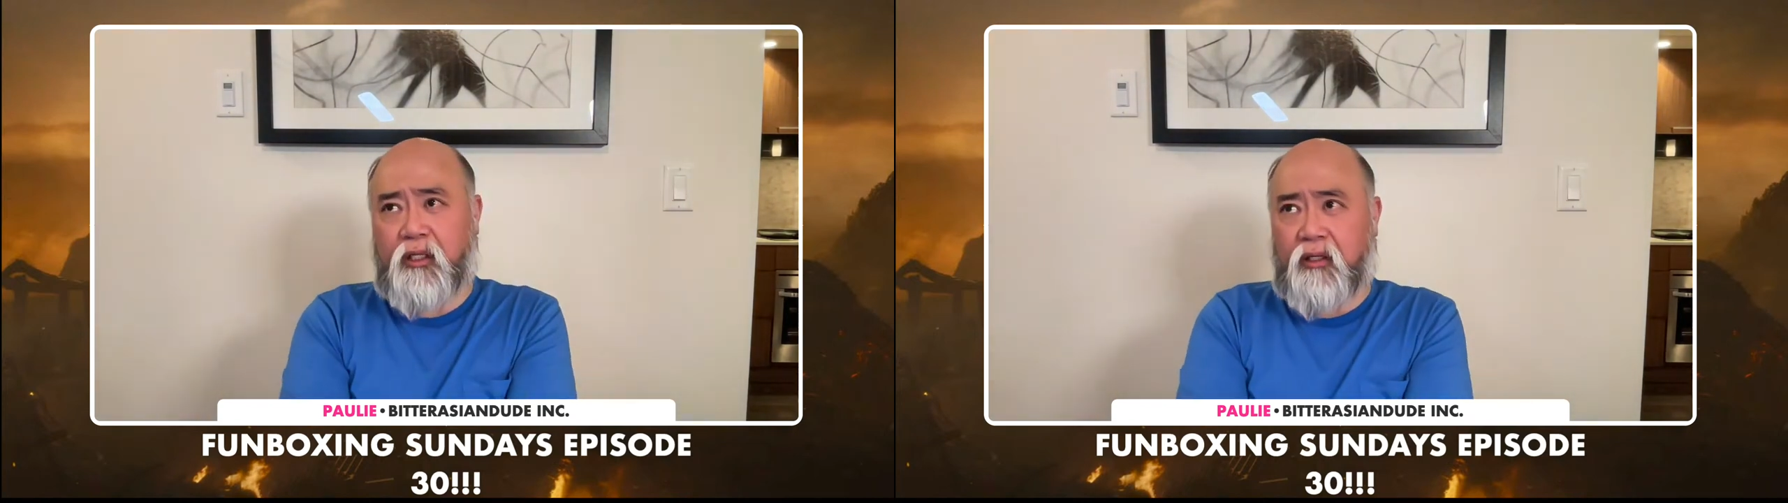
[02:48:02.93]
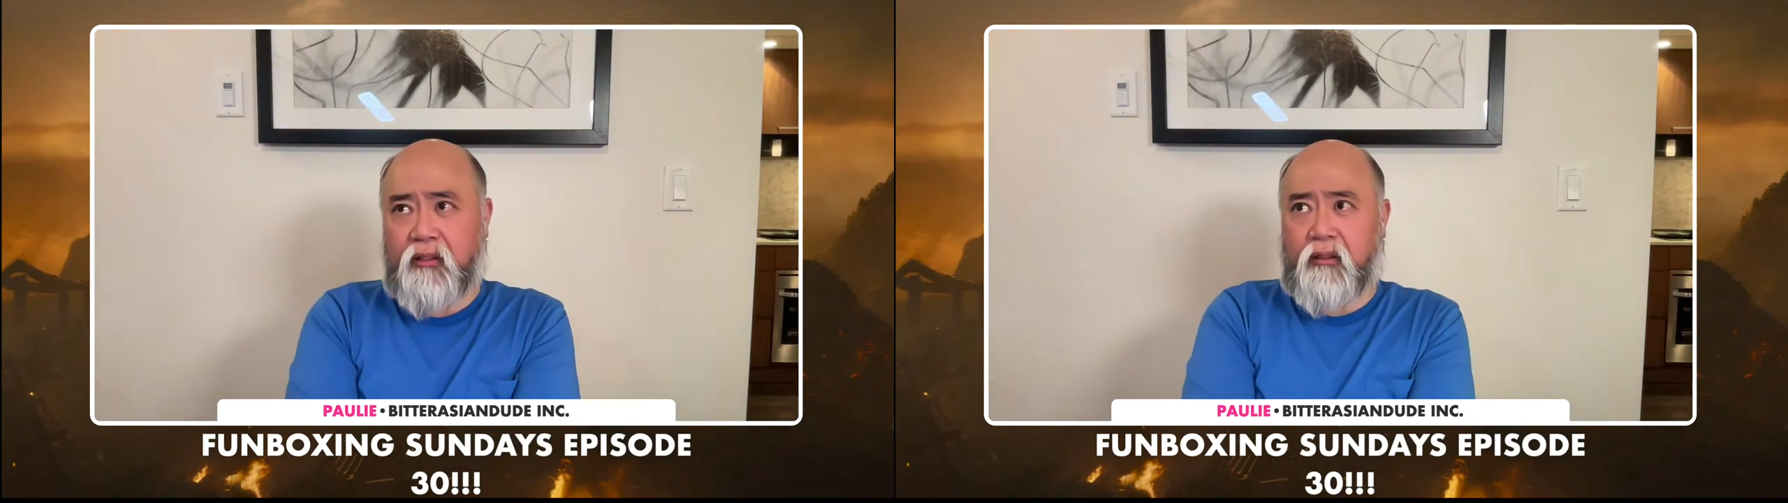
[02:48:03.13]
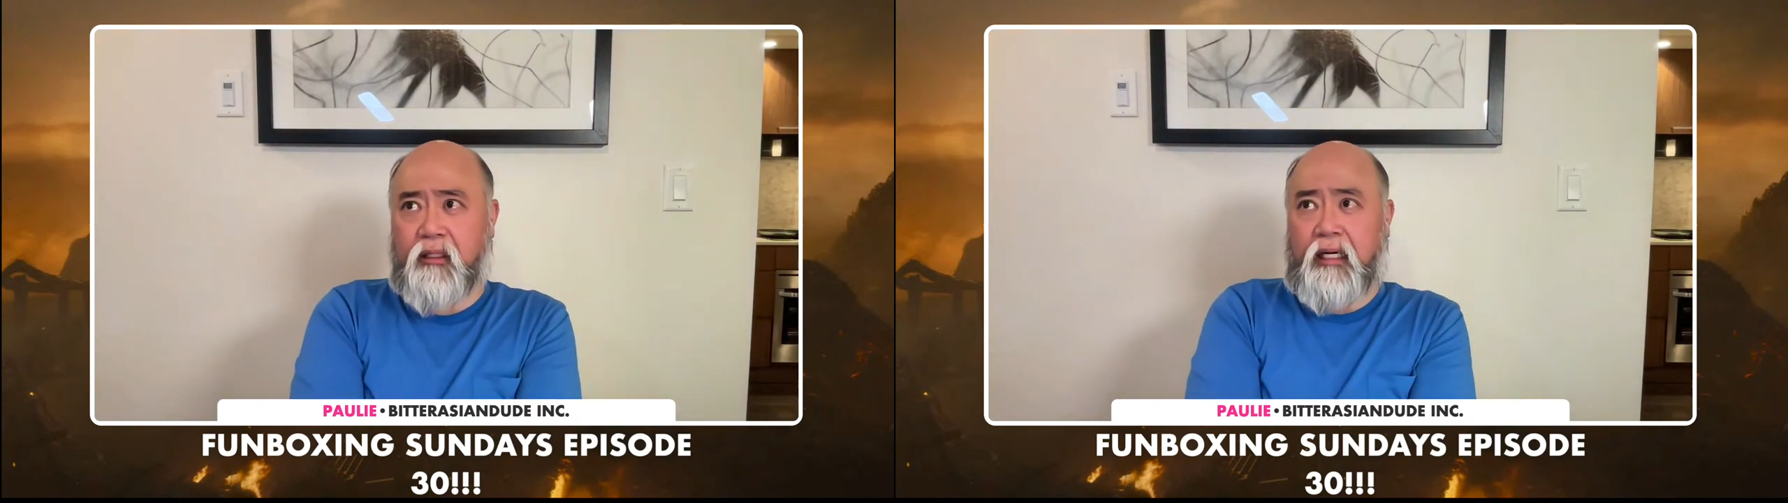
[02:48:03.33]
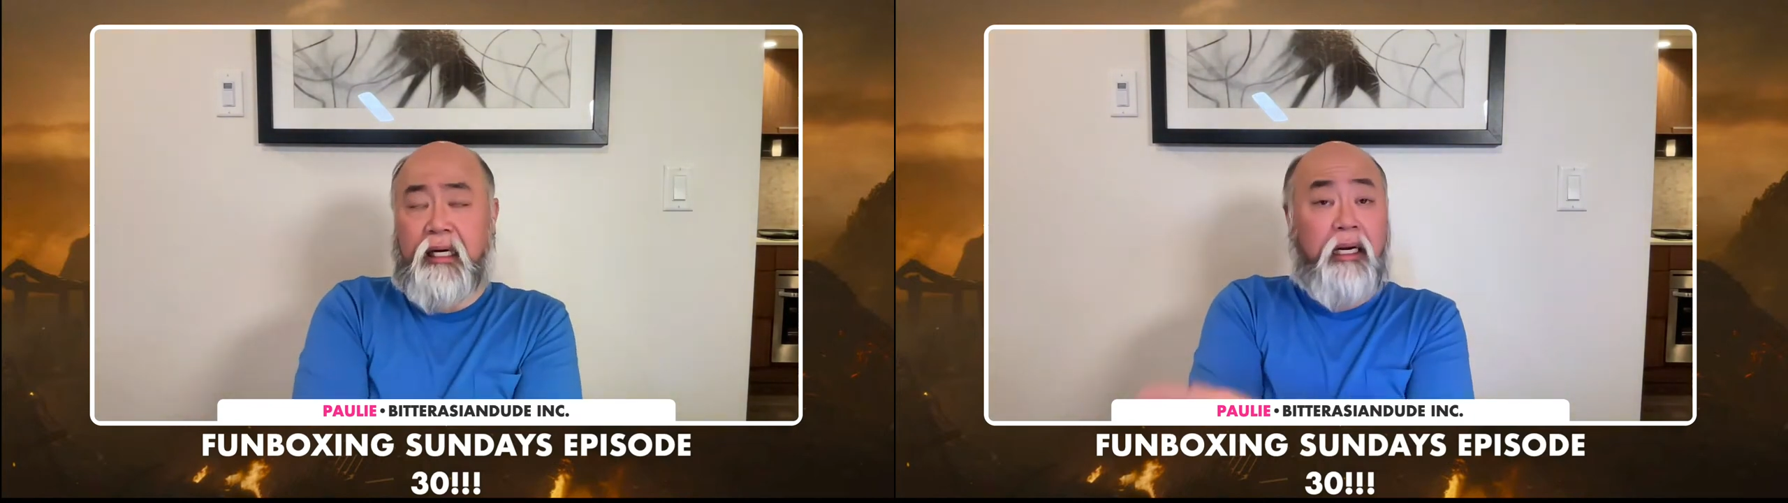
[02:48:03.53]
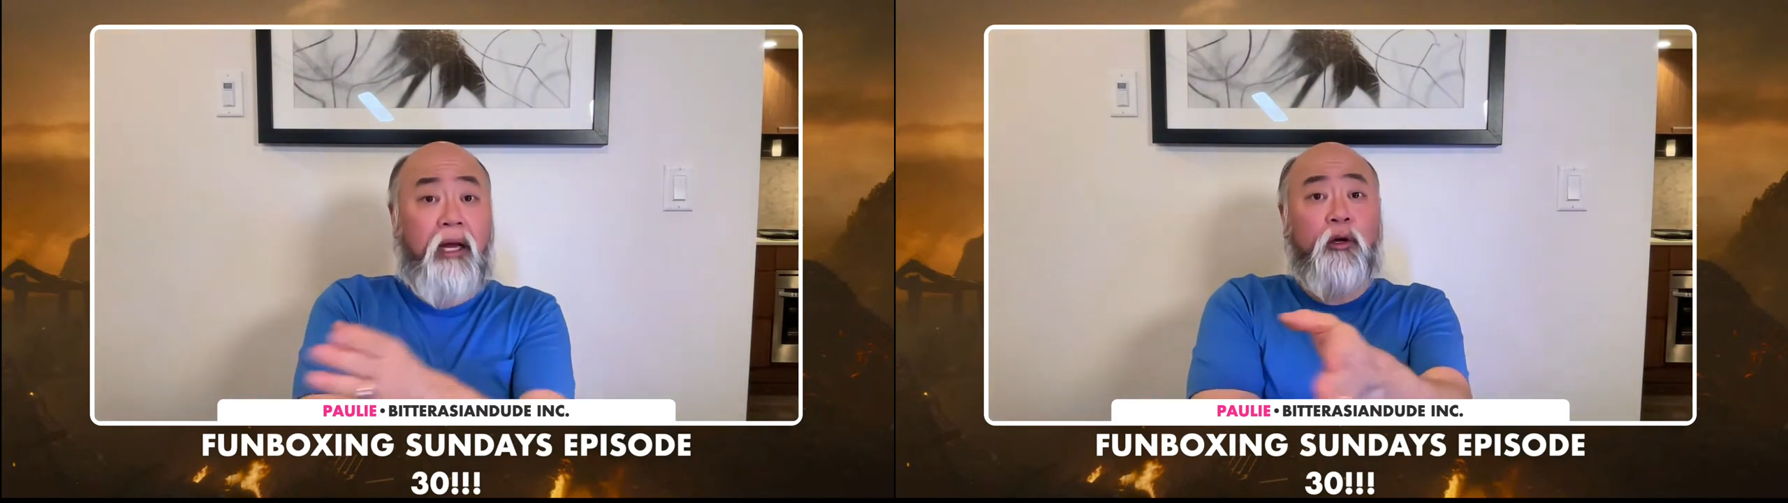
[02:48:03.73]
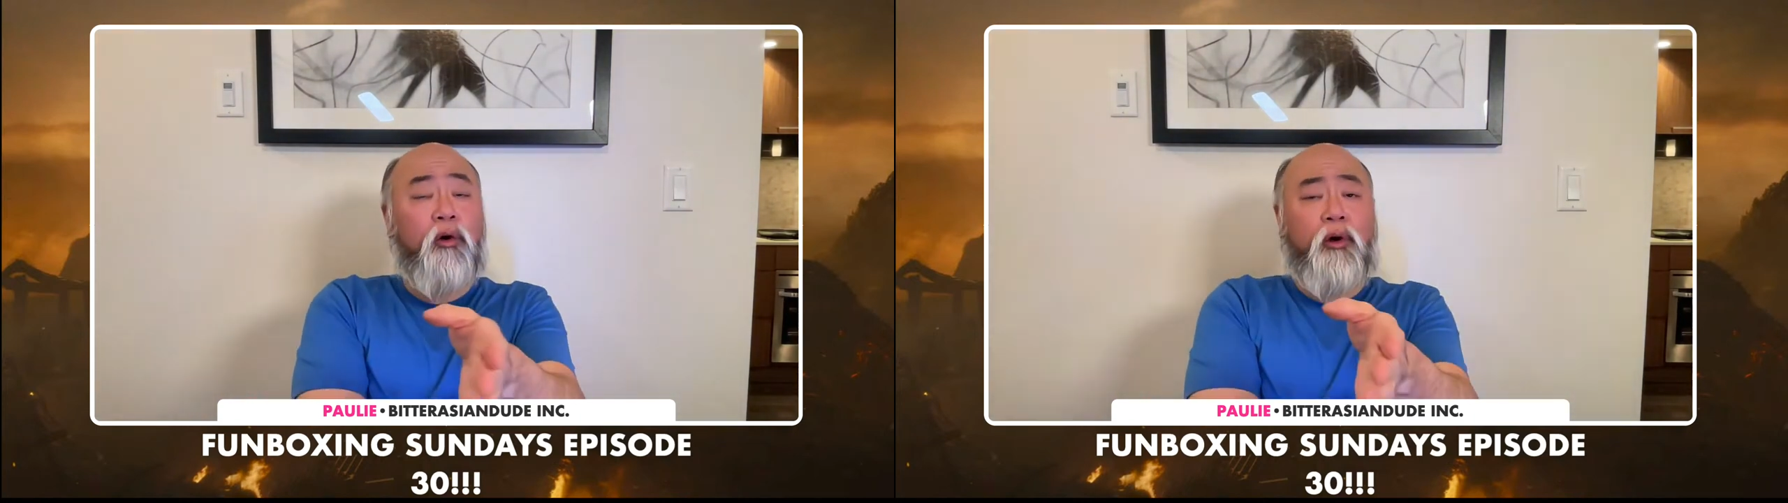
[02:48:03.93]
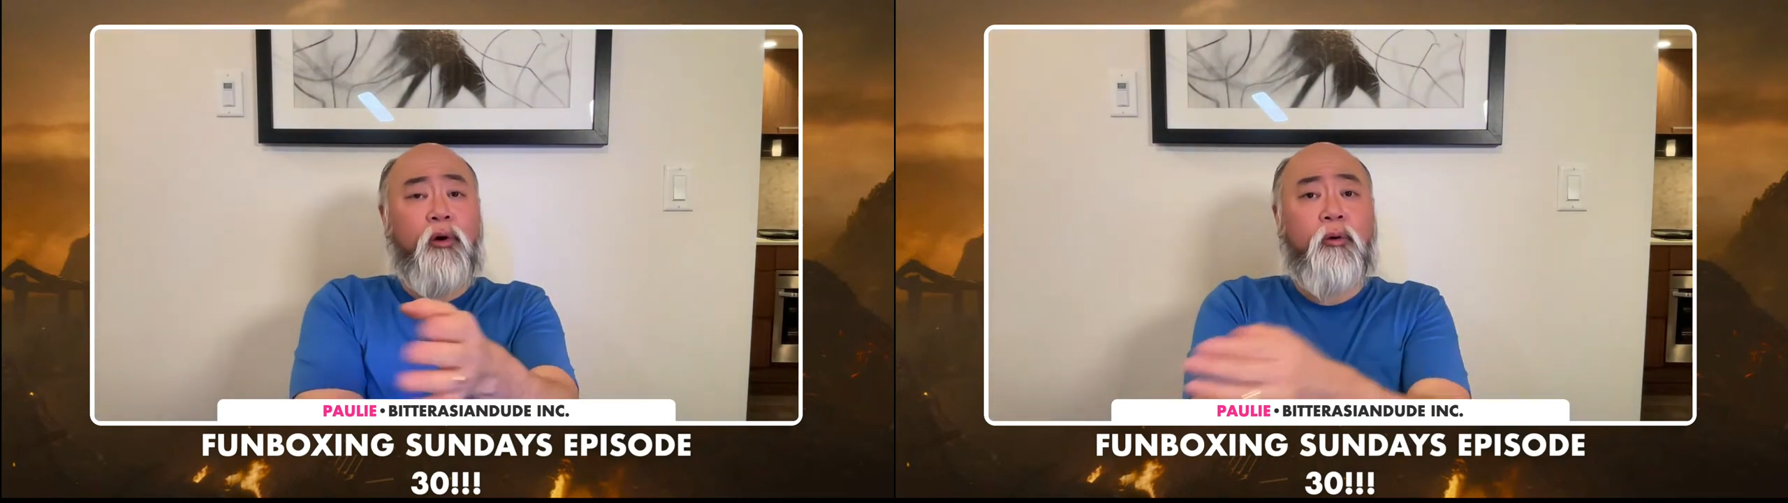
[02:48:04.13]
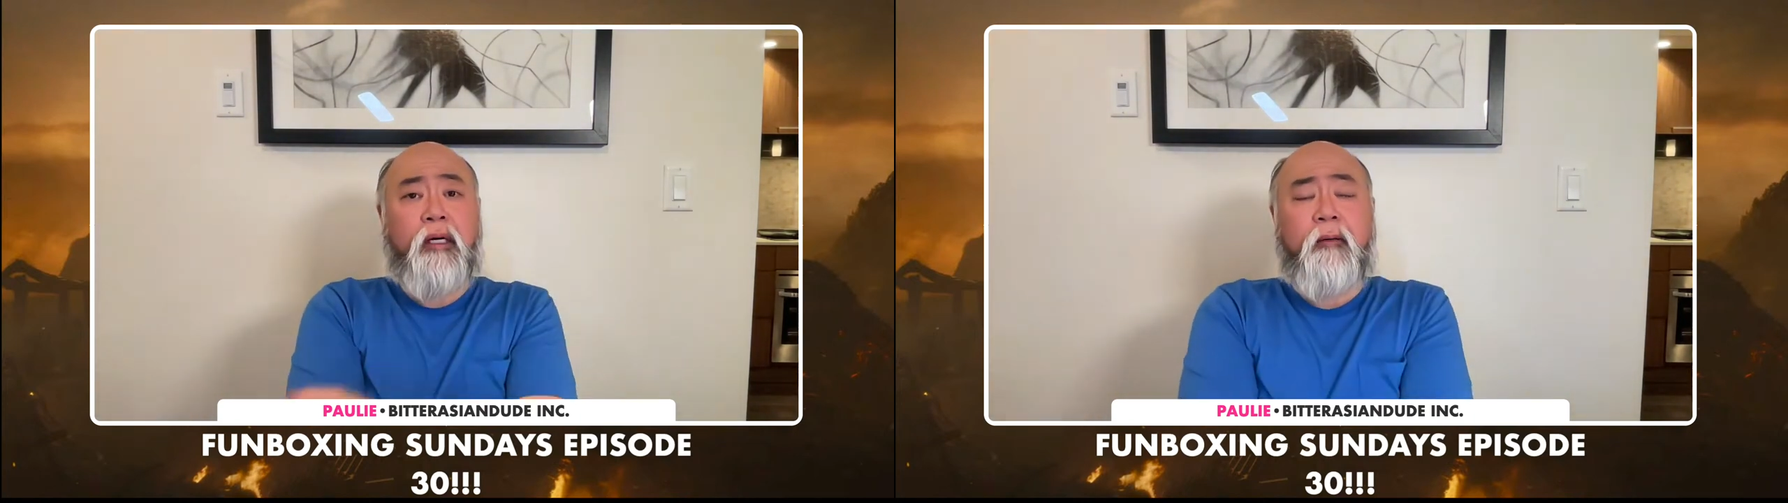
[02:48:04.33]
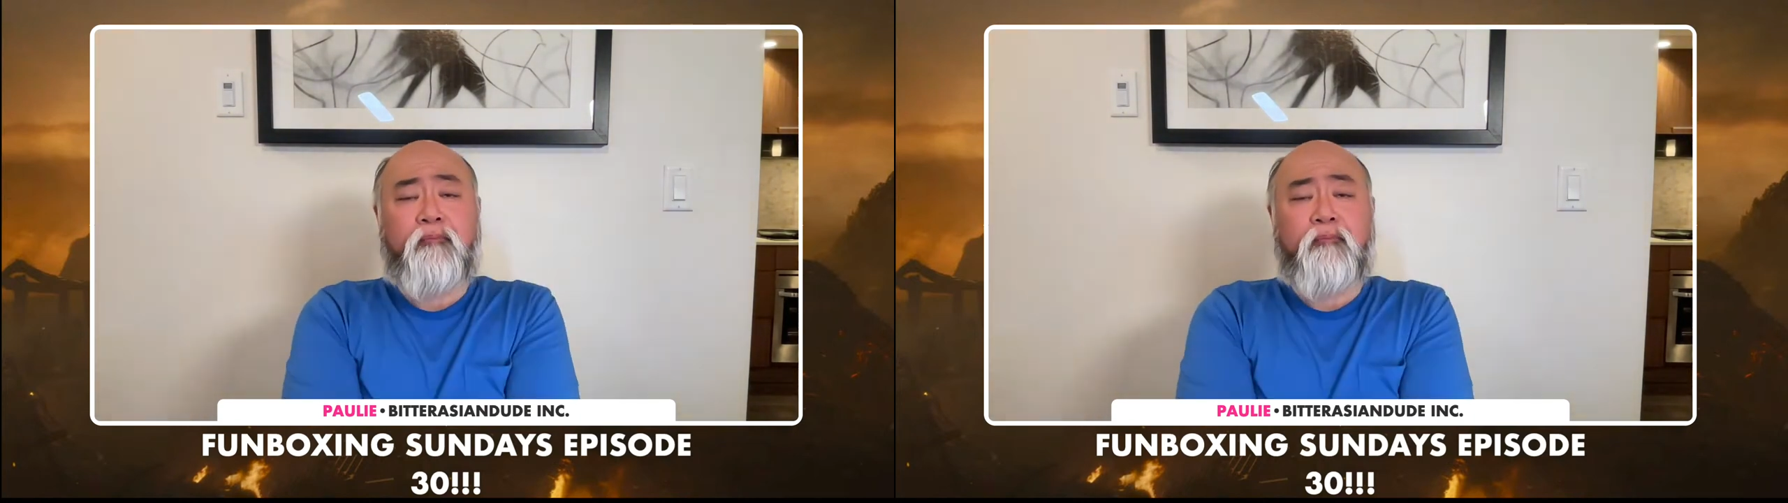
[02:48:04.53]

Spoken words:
on the Yoko